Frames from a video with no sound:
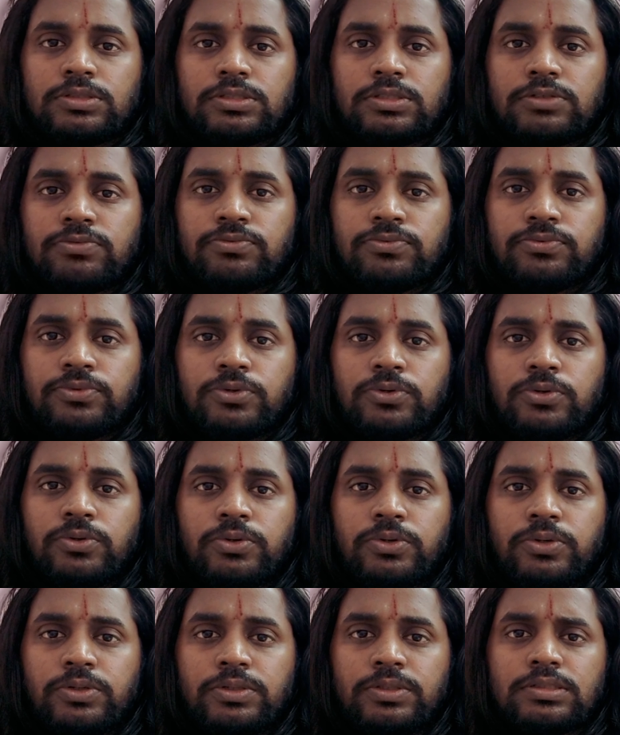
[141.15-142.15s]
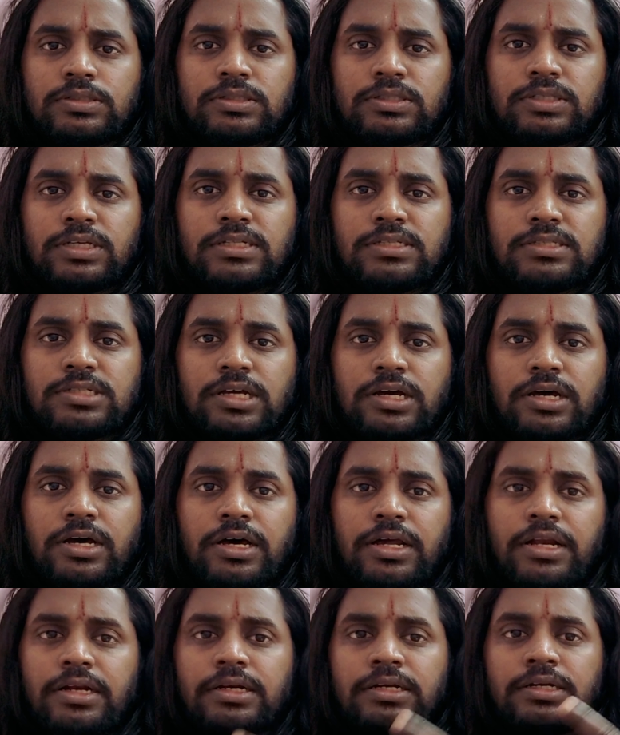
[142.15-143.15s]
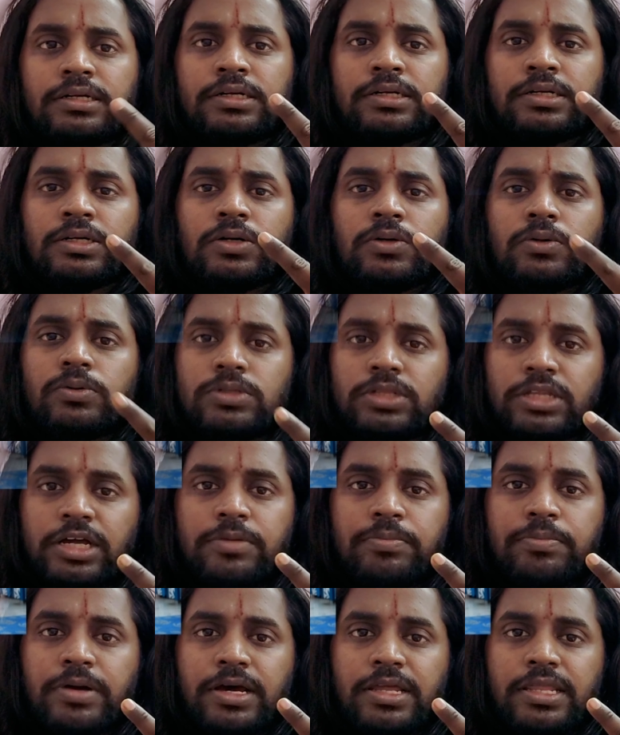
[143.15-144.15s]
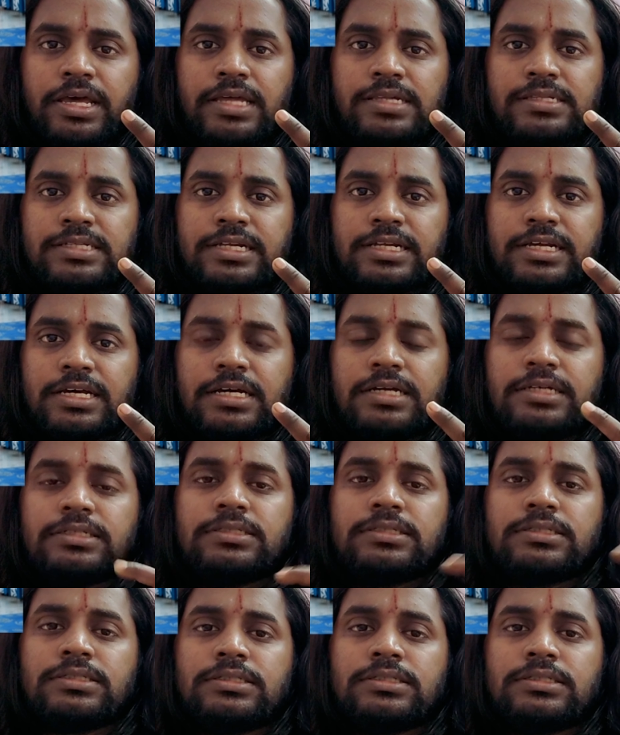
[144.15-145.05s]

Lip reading: The 4 things are Uttan Padasana